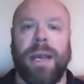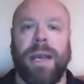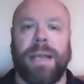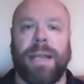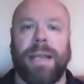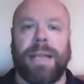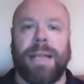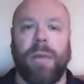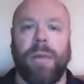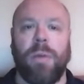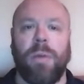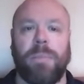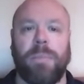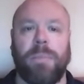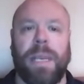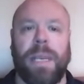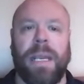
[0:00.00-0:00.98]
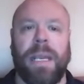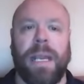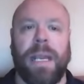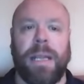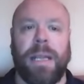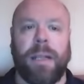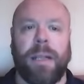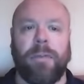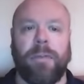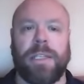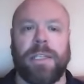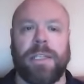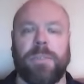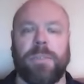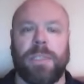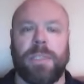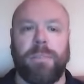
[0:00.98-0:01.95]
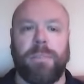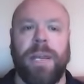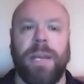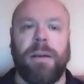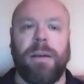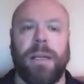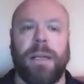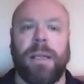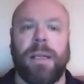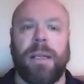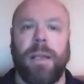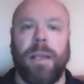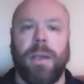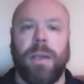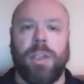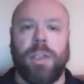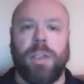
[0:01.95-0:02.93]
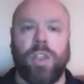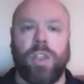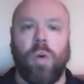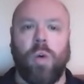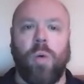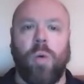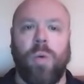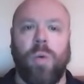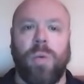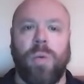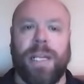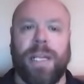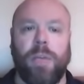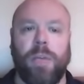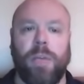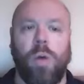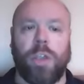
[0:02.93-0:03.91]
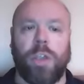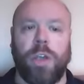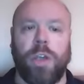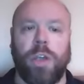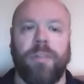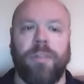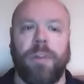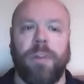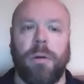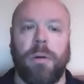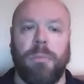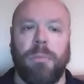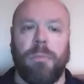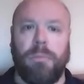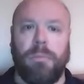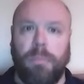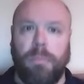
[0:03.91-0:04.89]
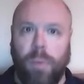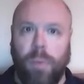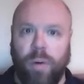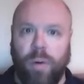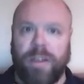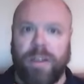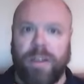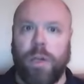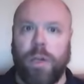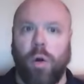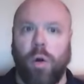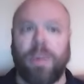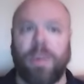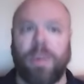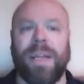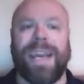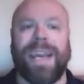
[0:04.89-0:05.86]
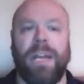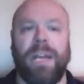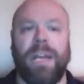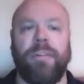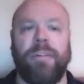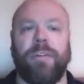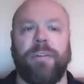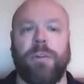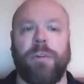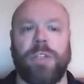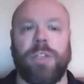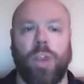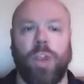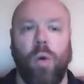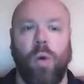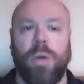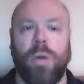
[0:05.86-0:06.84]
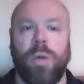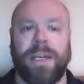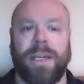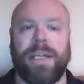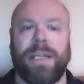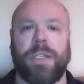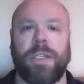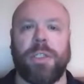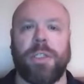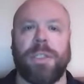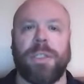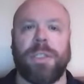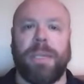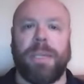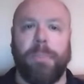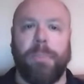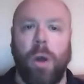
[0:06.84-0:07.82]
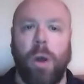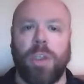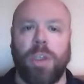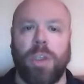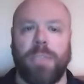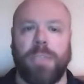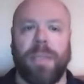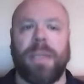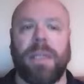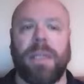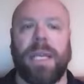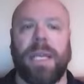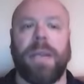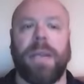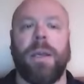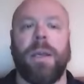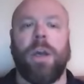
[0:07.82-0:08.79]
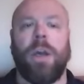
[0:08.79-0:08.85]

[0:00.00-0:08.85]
and that would be in the Christmas period. So we need to watch out for more of a northerly influence, colder conditions, and possibility